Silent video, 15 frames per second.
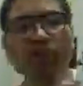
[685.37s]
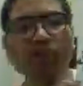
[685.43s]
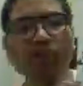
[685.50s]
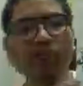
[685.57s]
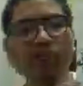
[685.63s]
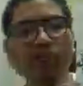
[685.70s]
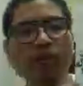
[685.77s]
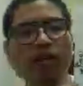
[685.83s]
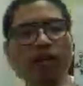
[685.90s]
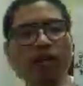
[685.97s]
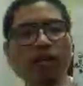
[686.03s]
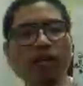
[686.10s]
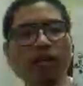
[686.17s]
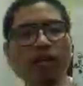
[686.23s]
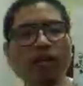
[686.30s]
formula
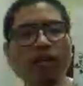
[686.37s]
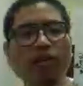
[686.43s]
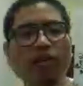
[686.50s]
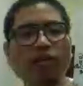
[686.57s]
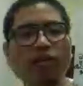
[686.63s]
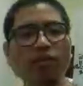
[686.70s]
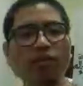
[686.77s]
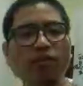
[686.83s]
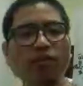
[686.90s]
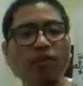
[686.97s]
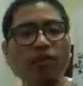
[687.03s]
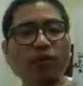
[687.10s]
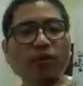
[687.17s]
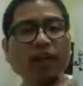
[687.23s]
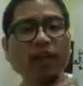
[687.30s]
of
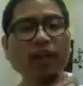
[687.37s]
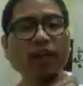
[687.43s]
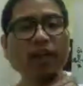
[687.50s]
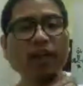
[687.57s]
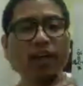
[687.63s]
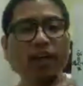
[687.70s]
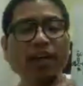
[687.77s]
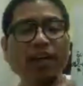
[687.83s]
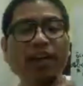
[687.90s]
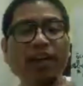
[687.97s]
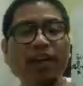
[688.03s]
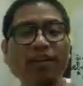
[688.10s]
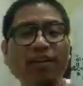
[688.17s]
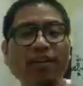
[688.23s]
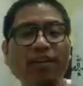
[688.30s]
very
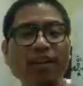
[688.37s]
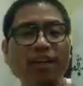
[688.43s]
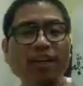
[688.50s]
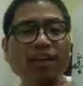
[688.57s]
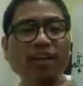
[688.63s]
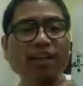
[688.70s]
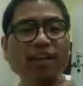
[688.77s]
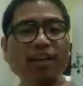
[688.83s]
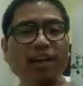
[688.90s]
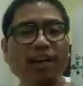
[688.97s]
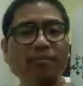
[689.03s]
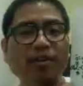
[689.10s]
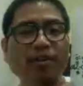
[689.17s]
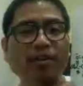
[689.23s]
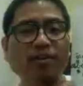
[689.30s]
lengthy
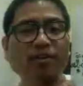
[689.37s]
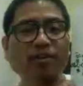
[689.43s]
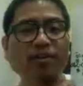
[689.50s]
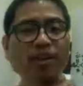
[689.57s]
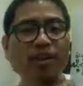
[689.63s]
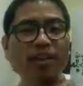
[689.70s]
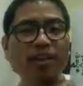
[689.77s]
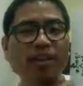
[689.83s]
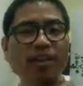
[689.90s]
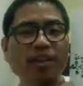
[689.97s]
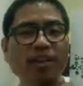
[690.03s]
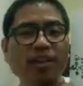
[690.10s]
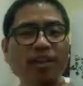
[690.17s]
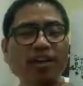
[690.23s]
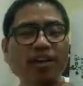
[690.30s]
carbon and hydrogen,
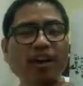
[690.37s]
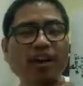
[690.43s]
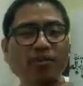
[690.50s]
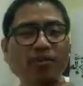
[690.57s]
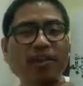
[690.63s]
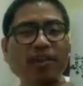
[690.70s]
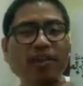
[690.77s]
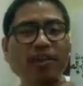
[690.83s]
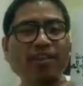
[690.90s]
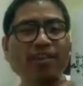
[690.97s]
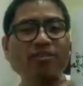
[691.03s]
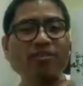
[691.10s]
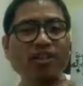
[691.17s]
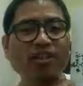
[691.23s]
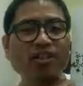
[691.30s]
carbon and
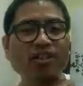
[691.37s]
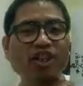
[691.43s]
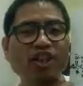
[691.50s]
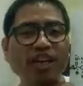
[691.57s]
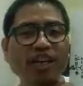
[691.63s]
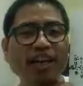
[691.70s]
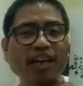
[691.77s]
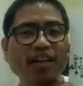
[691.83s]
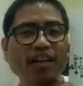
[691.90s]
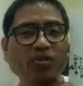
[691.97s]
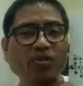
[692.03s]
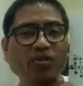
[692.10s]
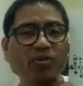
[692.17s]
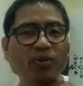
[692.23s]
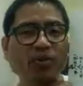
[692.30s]
hydrogen chain
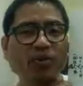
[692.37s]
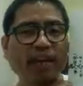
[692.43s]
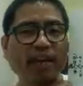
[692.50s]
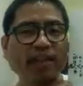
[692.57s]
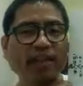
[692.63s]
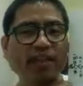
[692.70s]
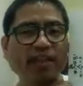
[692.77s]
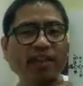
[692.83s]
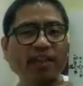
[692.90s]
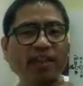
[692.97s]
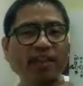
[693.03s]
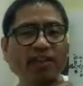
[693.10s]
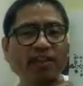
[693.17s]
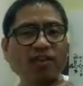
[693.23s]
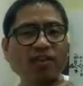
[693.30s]
atoms, right?
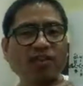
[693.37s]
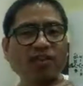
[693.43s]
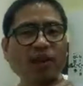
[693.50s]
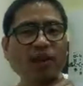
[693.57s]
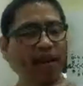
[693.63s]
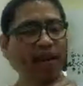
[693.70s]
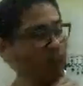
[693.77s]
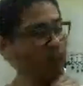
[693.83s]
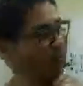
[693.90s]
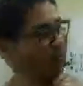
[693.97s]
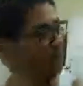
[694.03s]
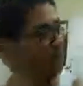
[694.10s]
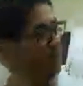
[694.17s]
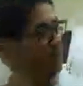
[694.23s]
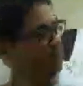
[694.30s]
So
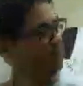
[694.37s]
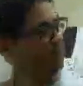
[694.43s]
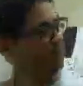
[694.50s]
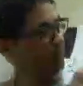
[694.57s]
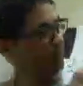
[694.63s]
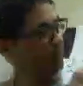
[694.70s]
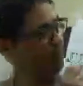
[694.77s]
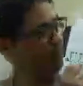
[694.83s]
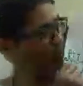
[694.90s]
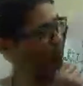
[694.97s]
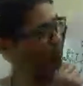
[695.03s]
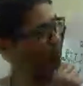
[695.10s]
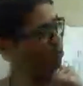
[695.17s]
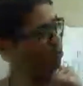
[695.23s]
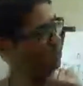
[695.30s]
actually, this last
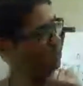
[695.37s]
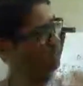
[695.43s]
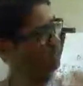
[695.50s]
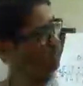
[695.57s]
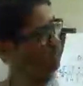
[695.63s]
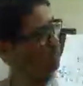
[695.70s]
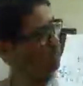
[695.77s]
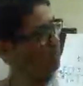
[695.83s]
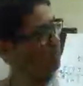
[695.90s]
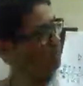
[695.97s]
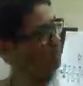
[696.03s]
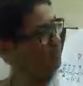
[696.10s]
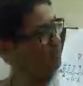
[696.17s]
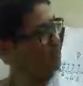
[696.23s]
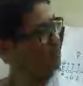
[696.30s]
part, it's
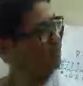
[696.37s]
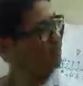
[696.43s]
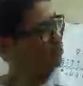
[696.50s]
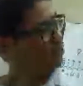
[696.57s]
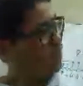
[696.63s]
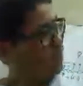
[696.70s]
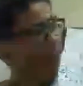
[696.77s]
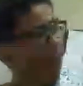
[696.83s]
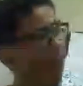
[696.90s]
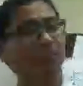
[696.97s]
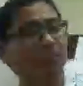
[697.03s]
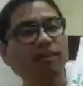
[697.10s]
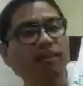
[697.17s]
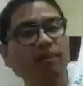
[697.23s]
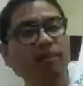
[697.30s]
still straight,
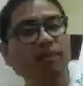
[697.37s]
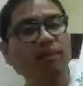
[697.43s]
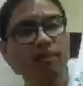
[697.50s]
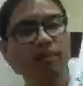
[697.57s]
but I